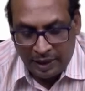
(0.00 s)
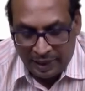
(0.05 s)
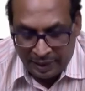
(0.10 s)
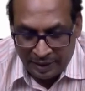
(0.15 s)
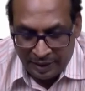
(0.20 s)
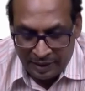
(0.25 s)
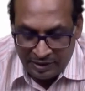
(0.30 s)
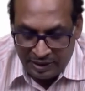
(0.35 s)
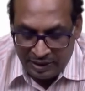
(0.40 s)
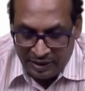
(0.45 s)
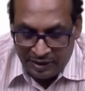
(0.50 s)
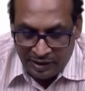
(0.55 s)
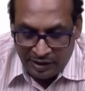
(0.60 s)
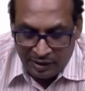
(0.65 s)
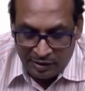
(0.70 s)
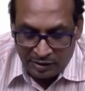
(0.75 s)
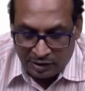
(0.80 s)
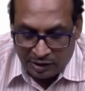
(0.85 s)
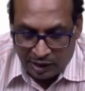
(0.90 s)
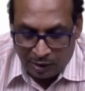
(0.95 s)
As it
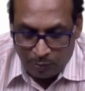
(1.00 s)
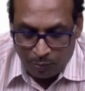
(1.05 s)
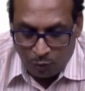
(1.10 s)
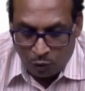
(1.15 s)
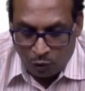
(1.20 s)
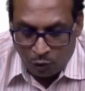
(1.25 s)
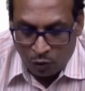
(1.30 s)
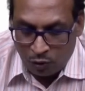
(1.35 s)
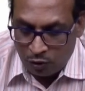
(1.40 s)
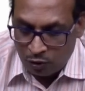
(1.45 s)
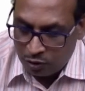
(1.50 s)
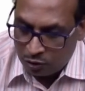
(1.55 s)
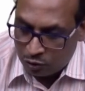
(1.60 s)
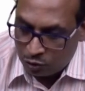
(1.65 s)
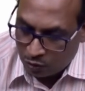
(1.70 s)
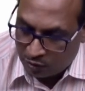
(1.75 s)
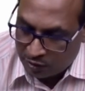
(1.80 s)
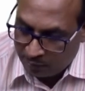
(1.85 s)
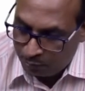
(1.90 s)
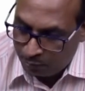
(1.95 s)
is turbo,
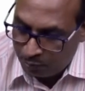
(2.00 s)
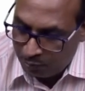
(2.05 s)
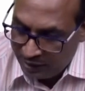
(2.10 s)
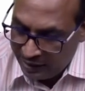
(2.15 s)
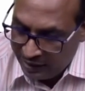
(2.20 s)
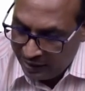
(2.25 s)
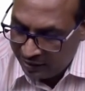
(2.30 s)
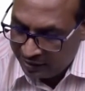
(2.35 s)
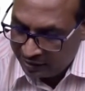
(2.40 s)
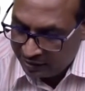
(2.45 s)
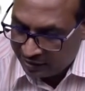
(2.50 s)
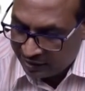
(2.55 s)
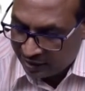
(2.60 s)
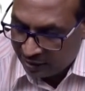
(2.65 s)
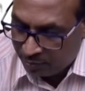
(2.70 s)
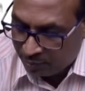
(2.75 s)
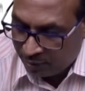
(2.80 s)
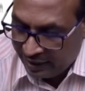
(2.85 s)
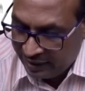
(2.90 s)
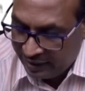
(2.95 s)
so complete
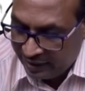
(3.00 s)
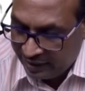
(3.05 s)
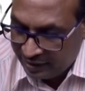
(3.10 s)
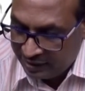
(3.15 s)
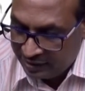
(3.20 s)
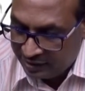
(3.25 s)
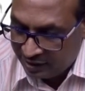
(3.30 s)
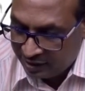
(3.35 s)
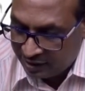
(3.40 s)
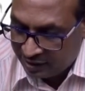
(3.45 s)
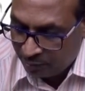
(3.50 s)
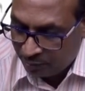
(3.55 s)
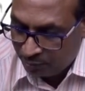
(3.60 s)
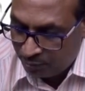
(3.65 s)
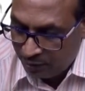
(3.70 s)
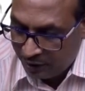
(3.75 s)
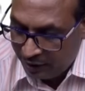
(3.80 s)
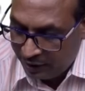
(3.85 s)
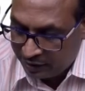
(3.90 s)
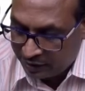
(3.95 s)
turbine engine,
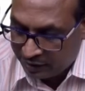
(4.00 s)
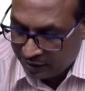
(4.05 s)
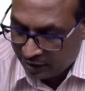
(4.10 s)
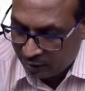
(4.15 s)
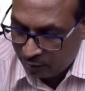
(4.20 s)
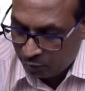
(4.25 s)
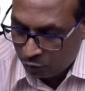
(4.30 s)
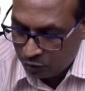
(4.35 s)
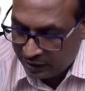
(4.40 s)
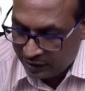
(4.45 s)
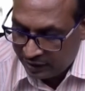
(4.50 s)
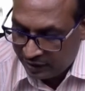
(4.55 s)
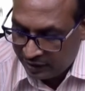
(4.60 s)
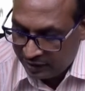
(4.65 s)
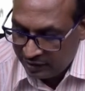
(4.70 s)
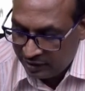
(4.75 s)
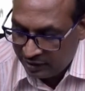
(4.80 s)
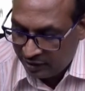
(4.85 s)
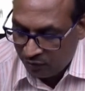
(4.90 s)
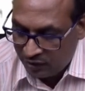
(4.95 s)
complete turbojet
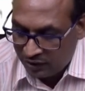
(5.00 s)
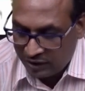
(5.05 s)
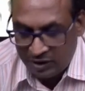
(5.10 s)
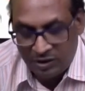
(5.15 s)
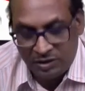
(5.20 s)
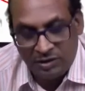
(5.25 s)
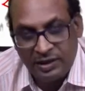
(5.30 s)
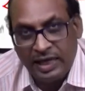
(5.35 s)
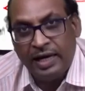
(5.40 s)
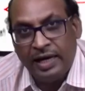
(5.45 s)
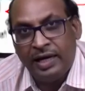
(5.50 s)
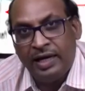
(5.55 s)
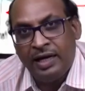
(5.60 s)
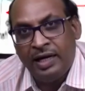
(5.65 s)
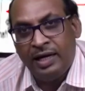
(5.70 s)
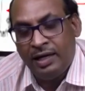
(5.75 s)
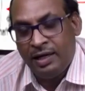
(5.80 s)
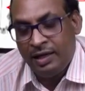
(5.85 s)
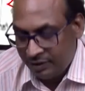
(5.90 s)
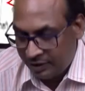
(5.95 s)
engine which is
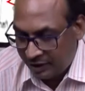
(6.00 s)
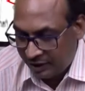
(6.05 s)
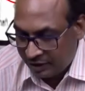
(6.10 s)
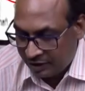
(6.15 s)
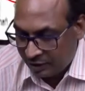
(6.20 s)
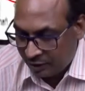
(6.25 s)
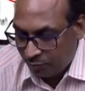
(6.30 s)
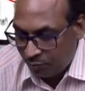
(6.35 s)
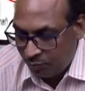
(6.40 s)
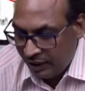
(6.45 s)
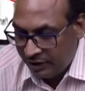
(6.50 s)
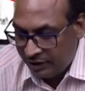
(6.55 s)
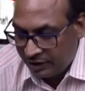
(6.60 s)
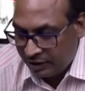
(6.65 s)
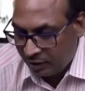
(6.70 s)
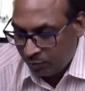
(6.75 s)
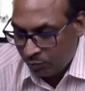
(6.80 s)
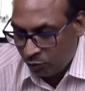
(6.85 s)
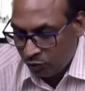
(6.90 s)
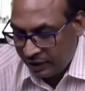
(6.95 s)
there, that complete
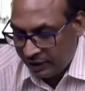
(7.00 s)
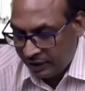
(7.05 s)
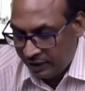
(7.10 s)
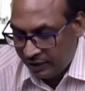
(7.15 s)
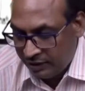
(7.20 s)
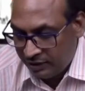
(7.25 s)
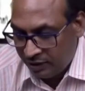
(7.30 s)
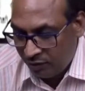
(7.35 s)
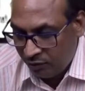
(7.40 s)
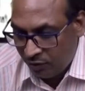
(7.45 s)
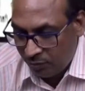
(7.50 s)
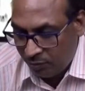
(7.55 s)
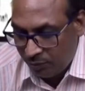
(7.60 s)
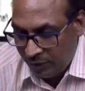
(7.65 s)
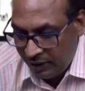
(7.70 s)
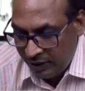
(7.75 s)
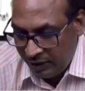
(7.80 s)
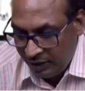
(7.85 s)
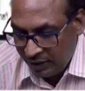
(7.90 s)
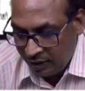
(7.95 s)
turbojet engine will
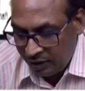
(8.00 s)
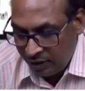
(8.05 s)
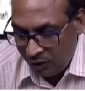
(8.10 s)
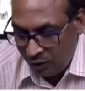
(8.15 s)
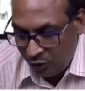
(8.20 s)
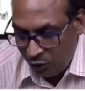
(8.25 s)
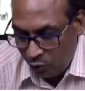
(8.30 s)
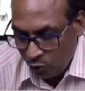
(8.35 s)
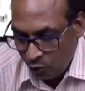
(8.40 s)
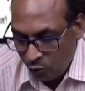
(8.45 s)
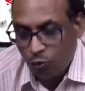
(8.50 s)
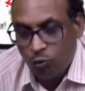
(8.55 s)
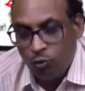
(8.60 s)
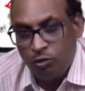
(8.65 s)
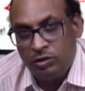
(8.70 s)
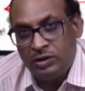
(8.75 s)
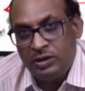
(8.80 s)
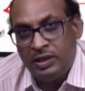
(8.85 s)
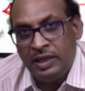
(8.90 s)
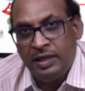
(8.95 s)
be
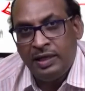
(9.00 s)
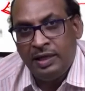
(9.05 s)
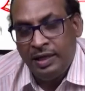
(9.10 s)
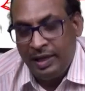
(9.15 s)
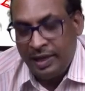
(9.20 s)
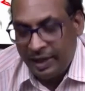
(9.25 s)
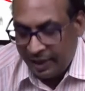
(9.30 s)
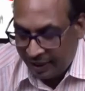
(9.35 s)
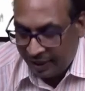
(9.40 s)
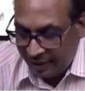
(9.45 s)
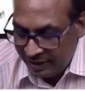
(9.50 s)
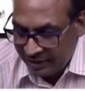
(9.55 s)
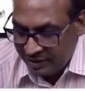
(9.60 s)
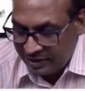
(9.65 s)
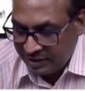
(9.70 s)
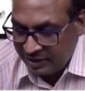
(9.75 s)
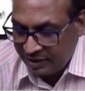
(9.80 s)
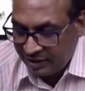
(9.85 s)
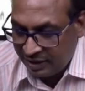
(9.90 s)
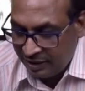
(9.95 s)
used
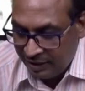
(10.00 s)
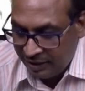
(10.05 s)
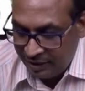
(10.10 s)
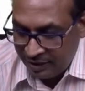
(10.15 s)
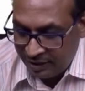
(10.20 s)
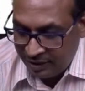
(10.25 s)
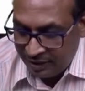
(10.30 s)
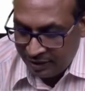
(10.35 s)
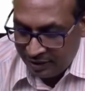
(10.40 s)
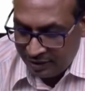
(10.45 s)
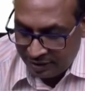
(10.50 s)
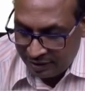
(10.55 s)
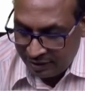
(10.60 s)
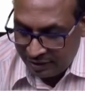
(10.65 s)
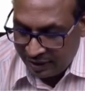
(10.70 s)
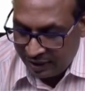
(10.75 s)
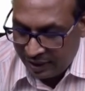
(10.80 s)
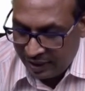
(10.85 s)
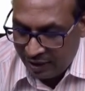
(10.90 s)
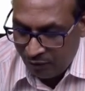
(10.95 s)
Additionally,
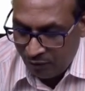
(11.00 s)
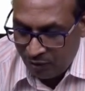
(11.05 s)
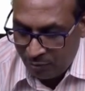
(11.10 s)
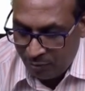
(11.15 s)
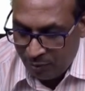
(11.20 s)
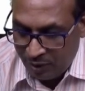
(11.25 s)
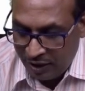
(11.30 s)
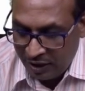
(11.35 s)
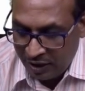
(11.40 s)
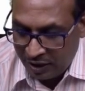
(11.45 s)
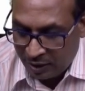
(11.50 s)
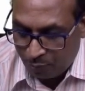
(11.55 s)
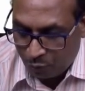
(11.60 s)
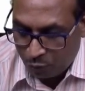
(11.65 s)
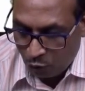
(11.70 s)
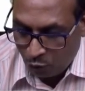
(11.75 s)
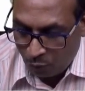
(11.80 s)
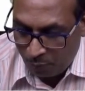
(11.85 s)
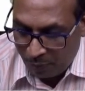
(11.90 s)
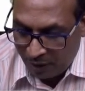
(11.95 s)
there will be a
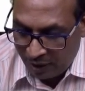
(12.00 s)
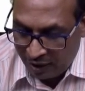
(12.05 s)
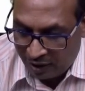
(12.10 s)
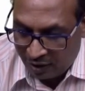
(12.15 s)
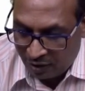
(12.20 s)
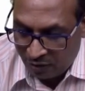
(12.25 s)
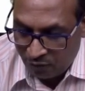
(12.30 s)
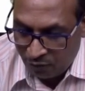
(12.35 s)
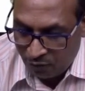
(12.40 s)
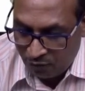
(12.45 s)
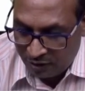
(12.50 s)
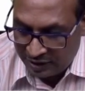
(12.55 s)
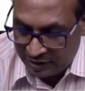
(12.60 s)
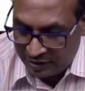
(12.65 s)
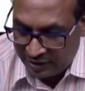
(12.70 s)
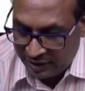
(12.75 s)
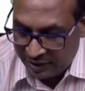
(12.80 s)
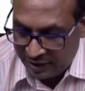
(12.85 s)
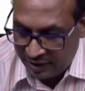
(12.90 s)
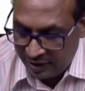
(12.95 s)
propeller which
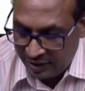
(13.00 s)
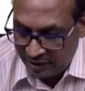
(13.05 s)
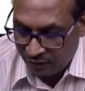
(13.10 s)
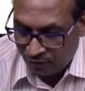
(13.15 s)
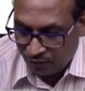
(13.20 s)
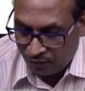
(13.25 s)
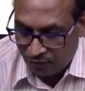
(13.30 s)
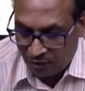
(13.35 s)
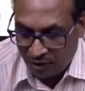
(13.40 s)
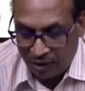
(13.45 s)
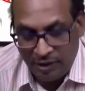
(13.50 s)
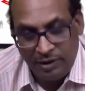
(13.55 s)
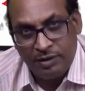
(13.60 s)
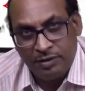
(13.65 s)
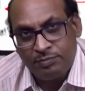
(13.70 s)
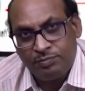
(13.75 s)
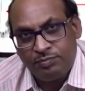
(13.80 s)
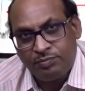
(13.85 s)
is there in the front